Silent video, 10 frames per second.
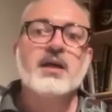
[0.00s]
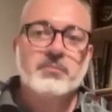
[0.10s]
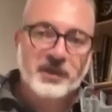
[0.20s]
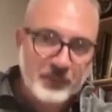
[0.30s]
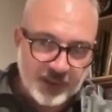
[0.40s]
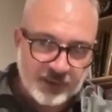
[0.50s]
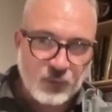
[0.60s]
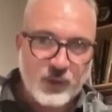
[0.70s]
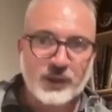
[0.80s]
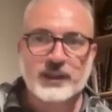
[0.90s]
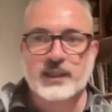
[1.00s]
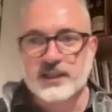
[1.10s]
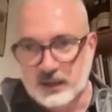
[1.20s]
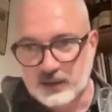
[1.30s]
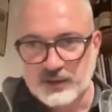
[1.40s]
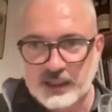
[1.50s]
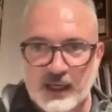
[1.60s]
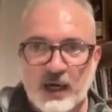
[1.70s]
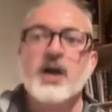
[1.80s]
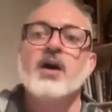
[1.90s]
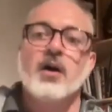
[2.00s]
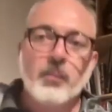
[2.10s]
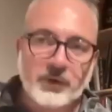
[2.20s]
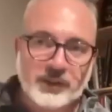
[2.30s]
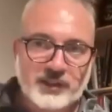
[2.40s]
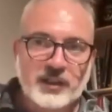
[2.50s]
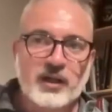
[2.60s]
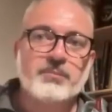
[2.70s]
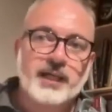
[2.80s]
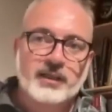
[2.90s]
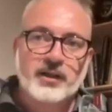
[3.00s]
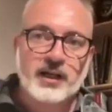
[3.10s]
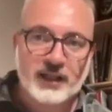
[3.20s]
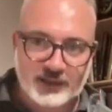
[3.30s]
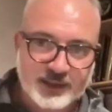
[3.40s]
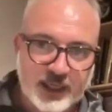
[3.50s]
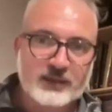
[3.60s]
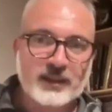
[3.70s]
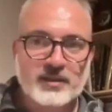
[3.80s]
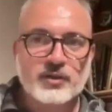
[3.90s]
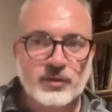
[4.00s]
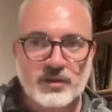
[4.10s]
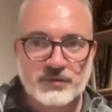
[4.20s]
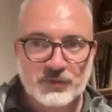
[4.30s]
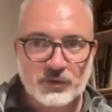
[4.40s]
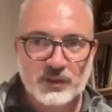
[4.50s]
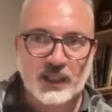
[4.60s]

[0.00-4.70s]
prepare the wine, get it out of the cellar, open it up, get the glasses out, and so on and so forth.